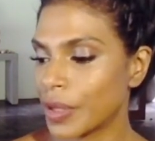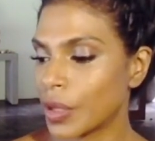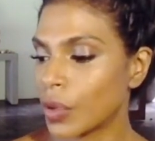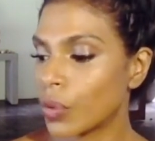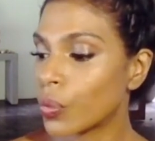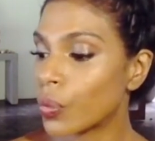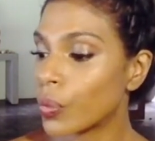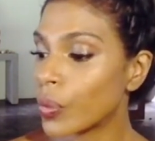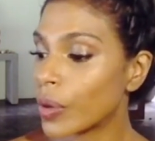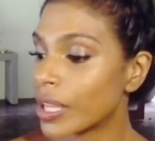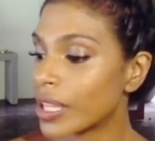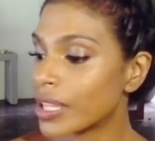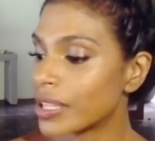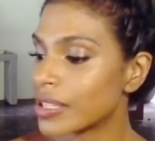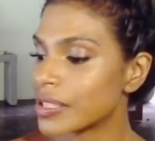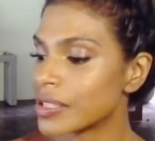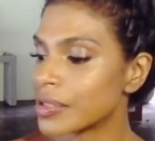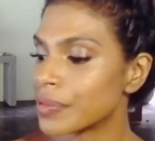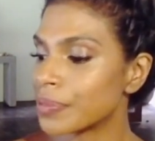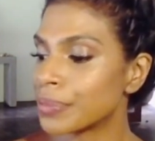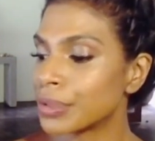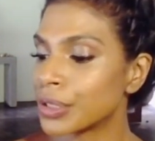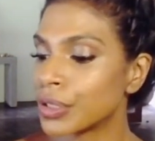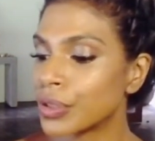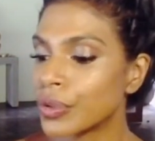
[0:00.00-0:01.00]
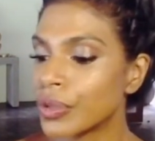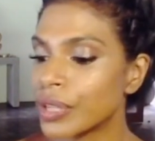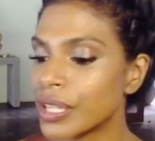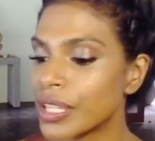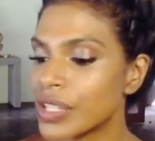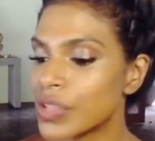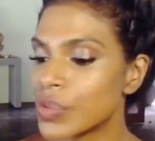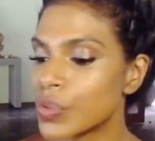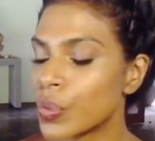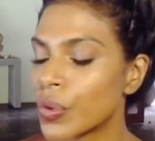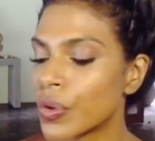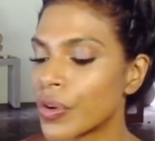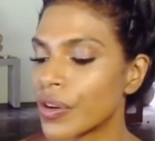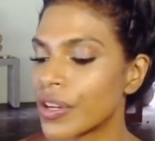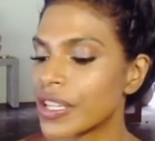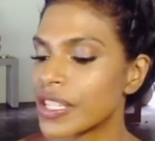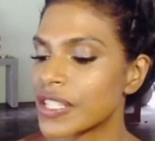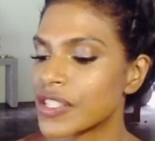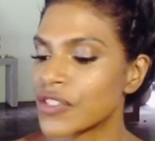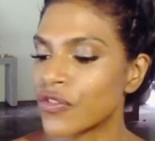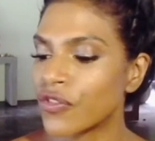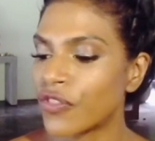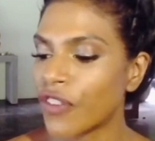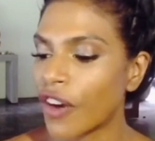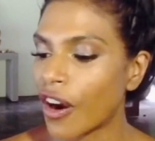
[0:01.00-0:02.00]
Wind blew his
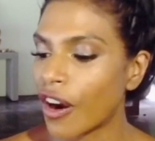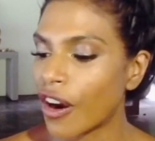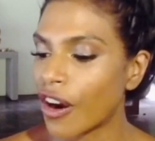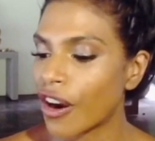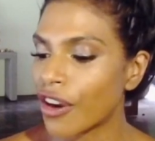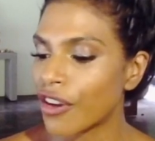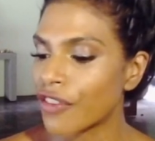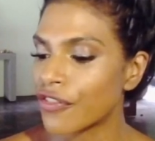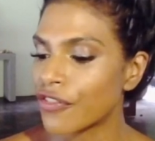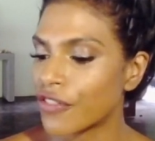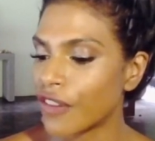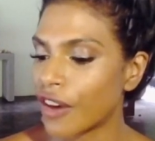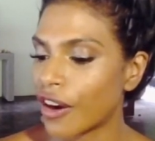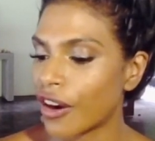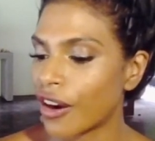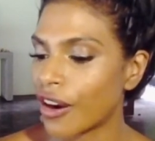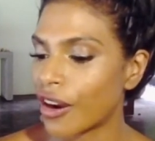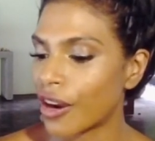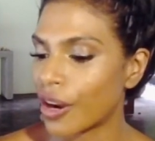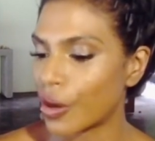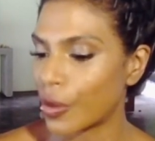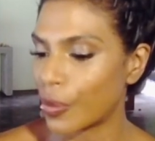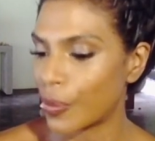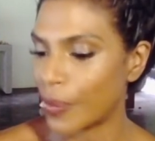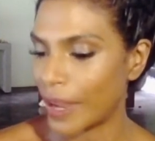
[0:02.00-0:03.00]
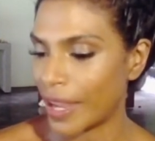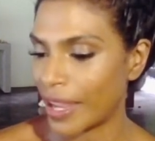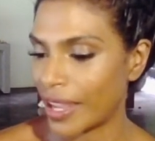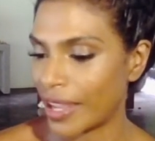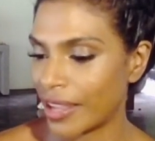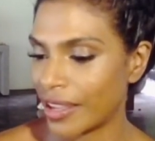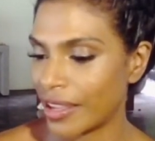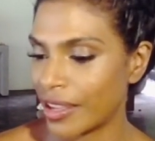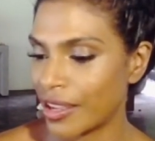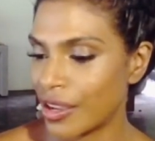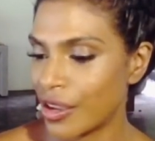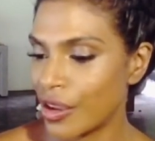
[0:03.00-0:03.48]
worries far, far away.